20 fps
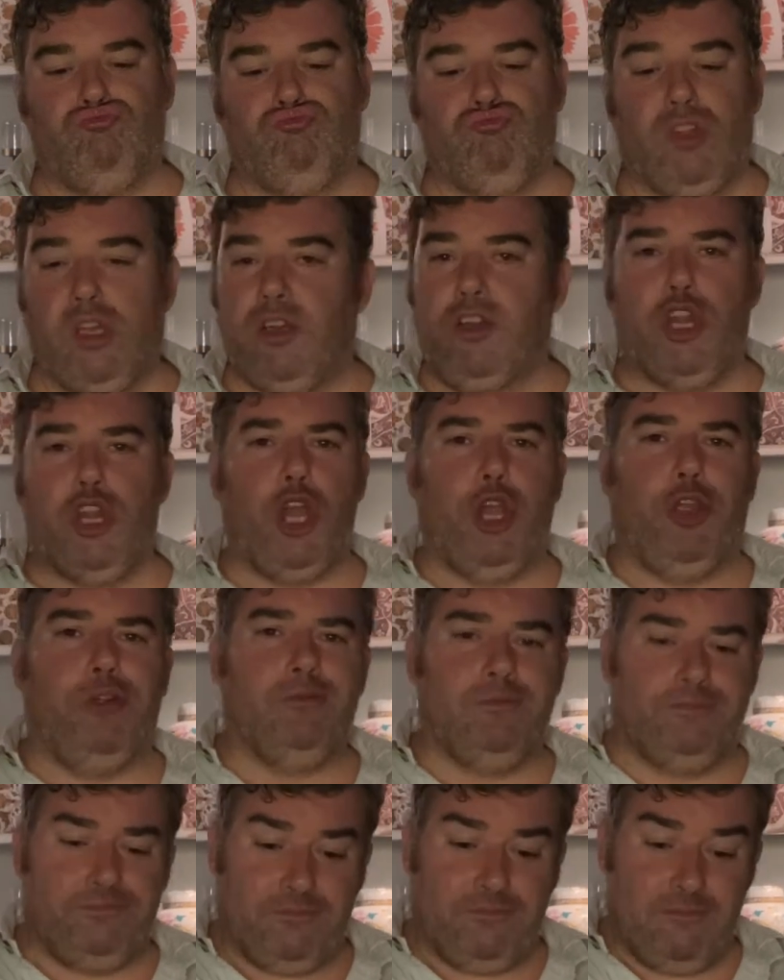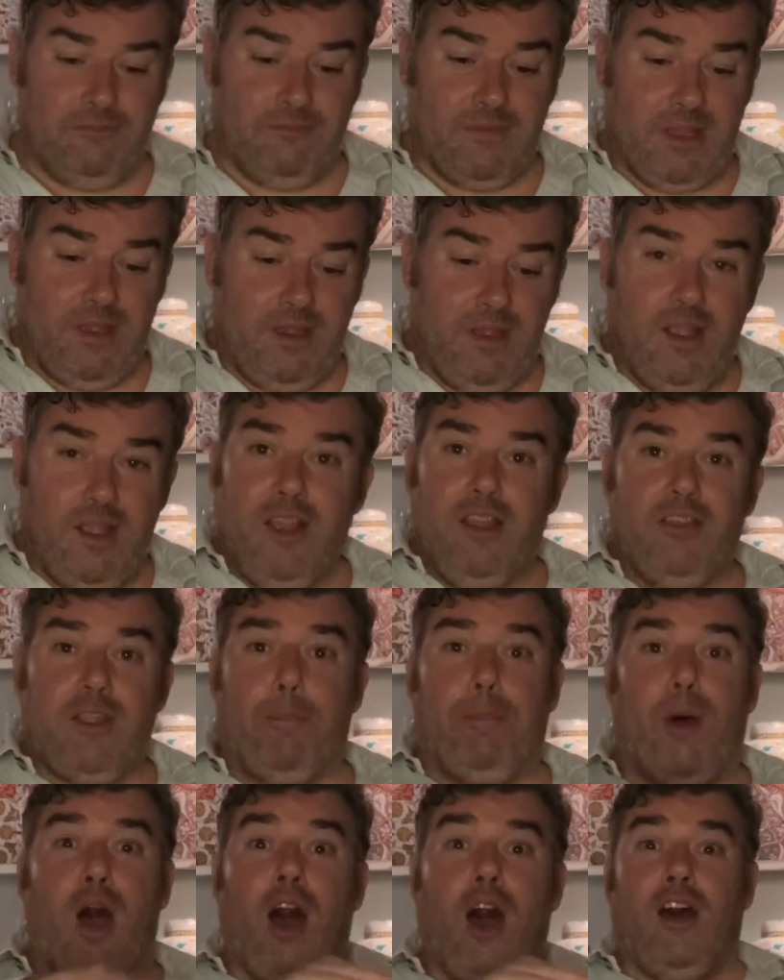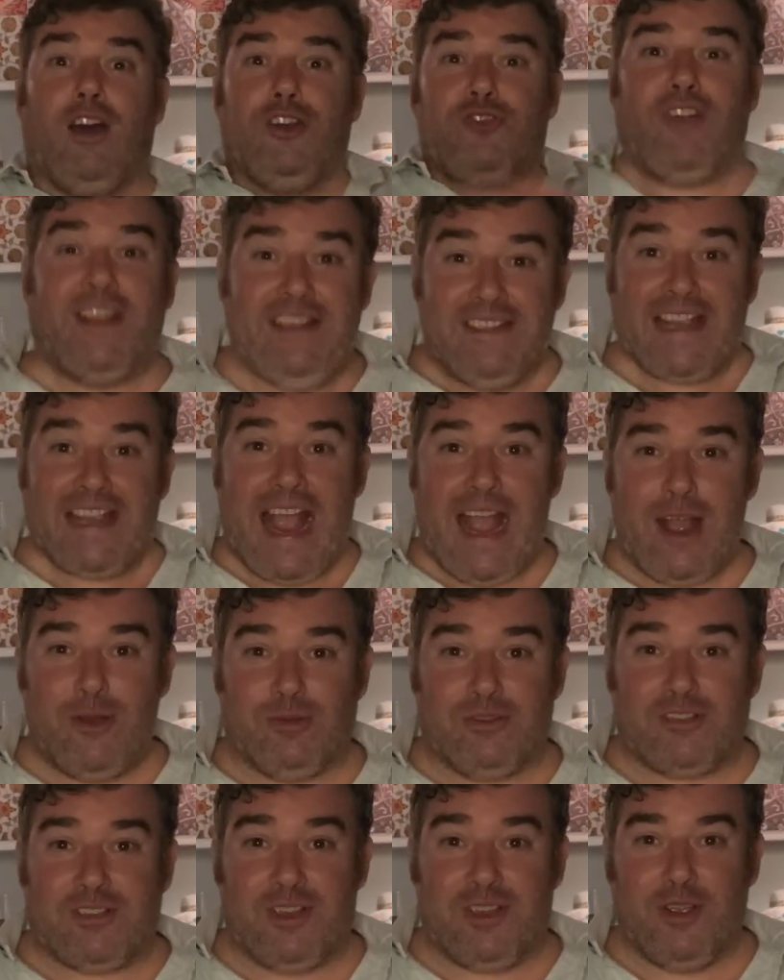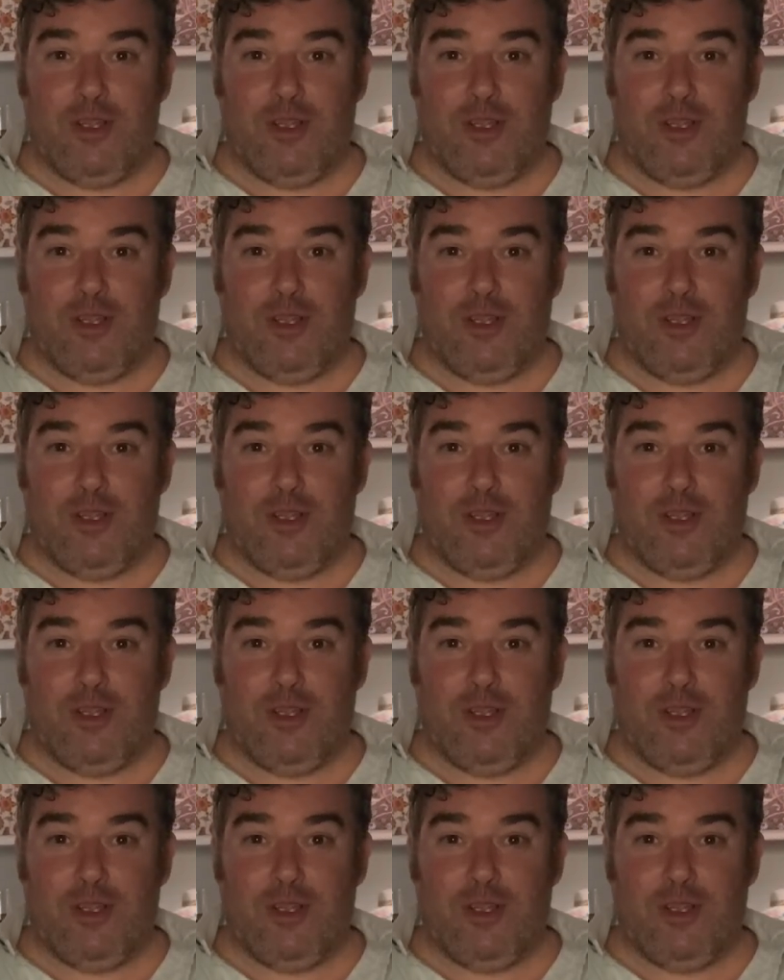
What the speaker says: No, the Padre's out.